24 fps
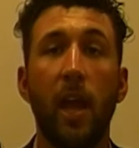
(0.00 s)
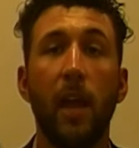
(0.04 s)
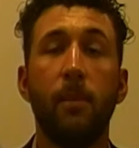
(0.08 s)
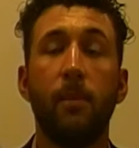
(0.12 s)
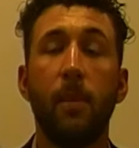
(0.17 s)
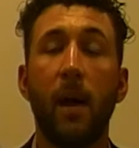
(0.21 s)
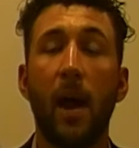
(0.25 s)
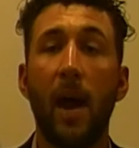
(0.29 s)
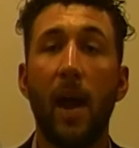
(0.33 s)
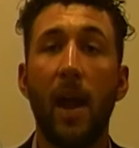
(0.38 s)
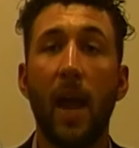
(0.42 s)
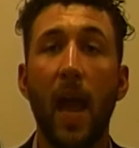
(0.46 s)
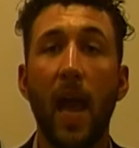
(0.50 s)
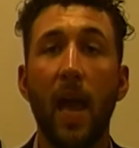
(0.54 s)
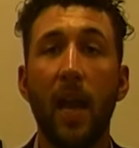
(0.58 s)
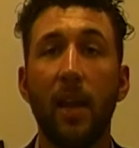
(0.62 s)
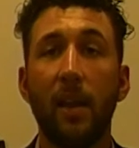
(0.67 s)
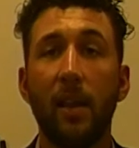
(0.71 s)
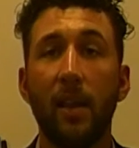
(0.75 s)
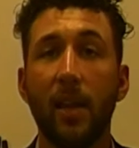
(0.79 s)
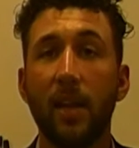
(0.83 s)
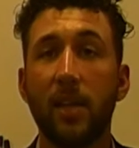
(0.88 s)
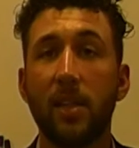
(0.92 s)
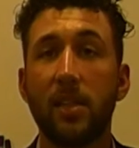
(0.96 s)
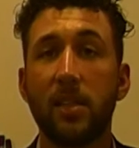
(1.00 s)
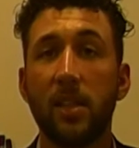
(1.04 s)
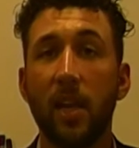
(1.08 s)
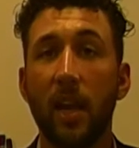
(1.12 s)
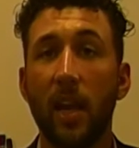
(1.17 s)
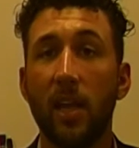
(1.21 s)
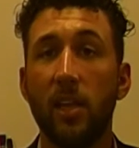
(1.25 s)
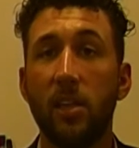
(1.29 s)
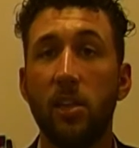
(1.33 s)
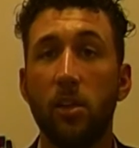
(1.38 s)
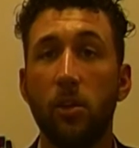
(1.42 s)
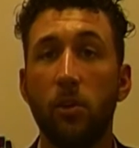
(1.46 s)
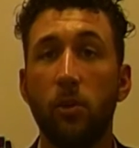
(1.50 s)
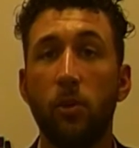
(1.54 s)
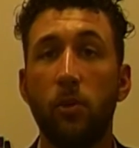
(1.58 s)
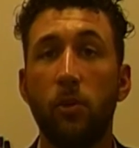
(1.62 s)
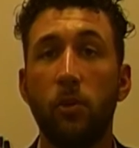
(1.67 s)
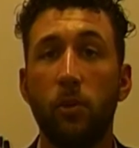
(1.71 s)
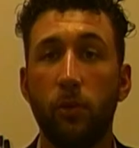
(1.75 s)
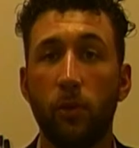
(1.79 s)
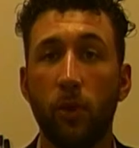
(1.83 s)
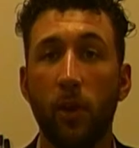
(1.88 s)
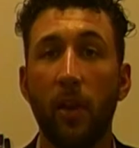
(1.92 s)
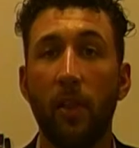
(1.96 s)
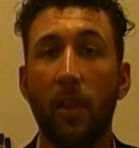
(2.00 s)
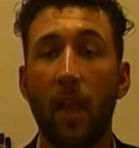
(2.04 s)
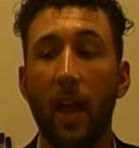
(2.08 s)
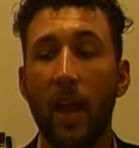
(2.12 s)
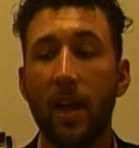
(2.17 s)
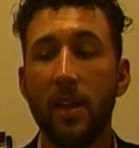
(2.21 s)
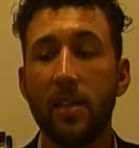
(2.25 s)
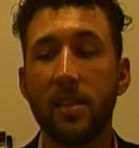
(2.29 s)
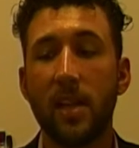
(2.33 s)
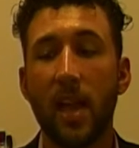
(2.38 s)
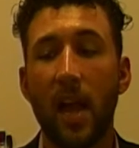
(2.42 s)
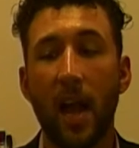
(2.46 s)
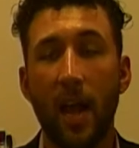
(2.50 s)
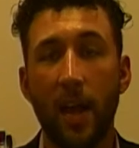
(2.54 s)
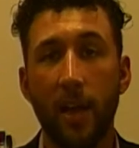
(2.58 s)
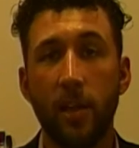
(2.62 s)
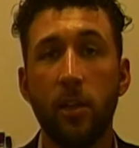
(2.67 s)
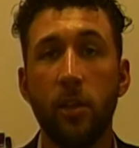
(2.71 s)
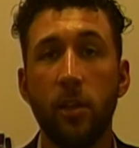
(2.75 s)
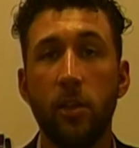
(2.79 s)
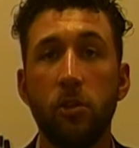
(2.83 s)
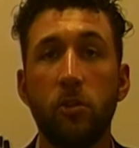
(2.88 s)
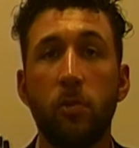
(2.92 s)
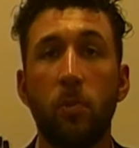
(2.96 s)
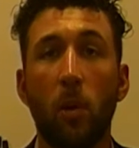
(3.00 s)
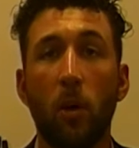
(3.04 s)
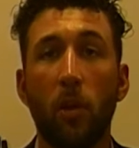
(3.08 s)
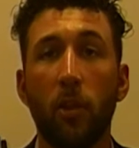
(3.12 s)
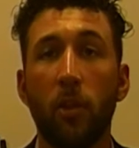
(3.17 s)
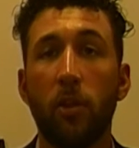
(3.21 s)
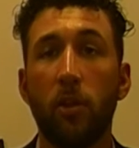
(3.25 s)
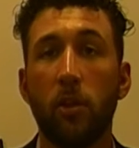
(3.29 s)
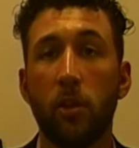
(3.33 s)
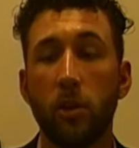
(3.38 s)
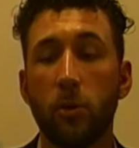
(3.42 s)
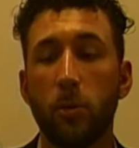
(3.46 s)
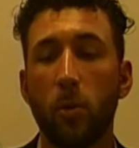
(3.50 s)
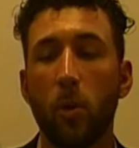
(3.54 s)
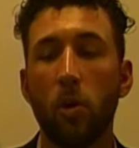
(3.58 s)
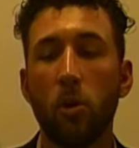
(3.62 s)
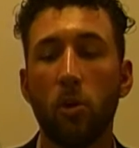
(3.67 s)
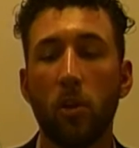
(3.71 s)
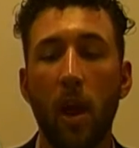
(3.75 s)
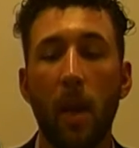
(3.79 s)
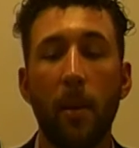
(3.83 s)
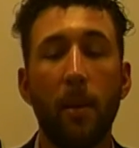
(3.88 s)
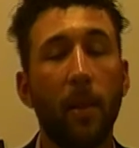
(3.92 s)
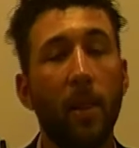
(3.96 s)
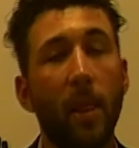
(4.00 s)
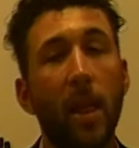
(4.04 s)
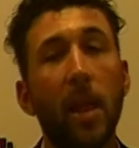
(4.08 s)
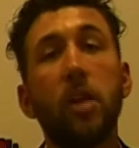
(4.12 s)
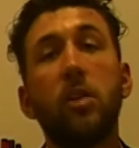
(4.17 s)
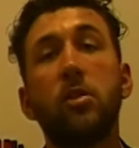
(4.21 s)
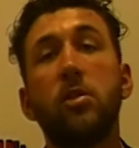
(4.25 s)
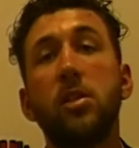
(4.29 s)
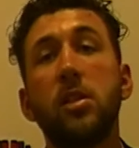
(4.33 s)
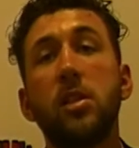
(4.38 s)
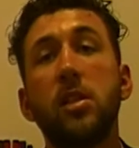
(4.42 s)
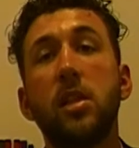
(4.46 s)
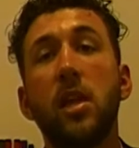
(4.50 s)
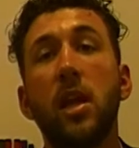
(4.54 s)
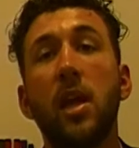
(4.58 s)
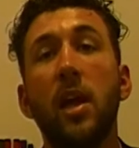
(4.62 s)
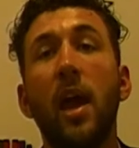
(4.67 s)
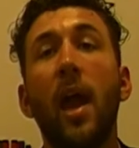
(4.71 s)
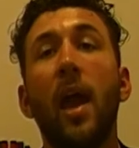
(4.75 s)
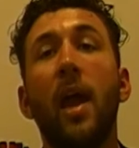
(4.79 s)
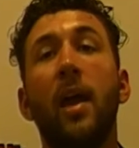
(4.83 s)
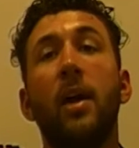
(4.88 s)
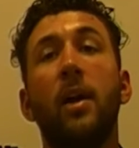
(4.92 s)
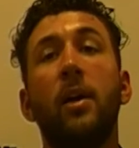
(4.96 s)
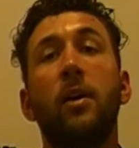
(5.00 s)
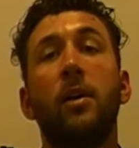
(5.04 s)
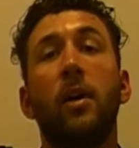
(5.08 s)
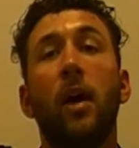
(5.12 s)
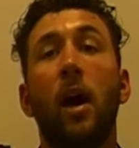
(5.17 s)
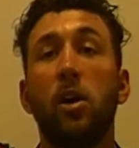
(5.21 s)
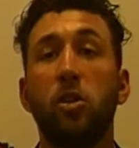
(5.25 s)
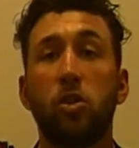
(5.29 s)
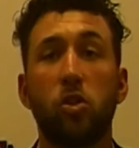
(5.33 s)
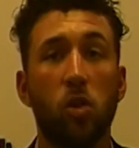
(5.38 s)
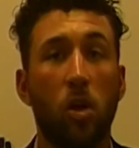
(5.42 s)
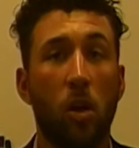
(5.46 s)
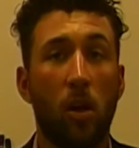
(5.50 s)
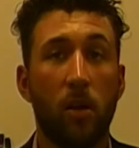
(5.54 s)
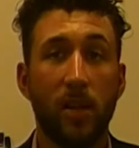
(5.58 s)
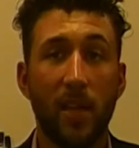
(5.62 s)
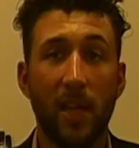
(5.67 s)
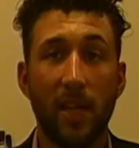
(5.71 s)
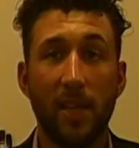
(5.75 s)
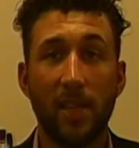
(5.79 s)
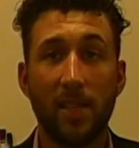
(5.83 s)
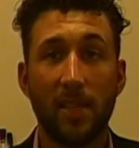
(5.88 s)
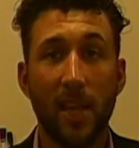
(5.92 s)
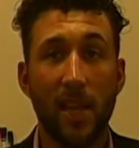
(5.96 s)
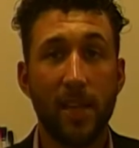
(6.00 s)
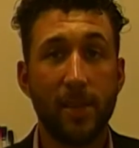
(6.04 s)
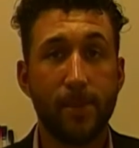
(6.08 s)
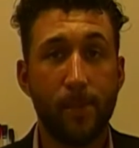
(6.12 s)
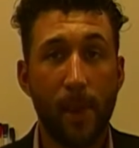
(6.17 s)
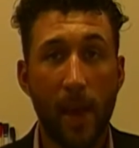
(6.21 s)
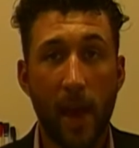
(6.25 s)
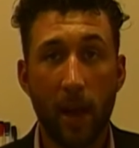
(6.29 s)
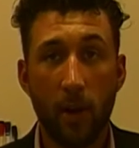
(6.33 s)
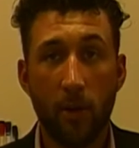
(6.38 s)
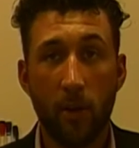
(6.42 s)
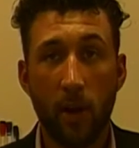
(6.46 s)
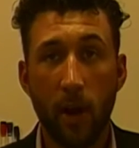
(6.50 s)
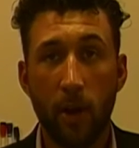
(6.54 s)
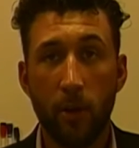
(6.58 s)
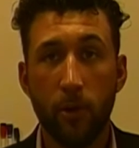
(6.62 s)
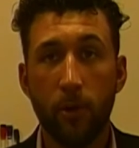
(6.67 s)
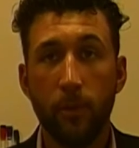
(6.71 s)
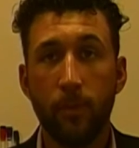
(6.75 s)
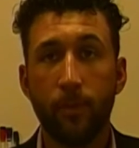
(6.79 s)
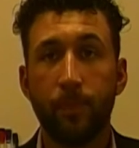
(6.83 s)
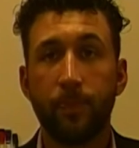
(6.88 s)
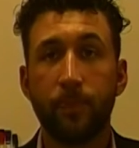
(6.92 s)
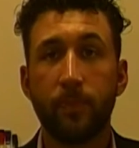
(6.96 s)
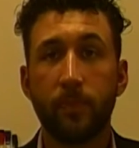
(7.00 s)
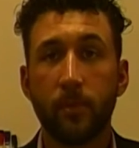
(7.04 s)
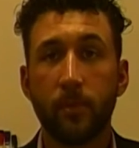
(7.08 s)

In my analytics that I do freelance, I use both of those programming languages. A strong data science background.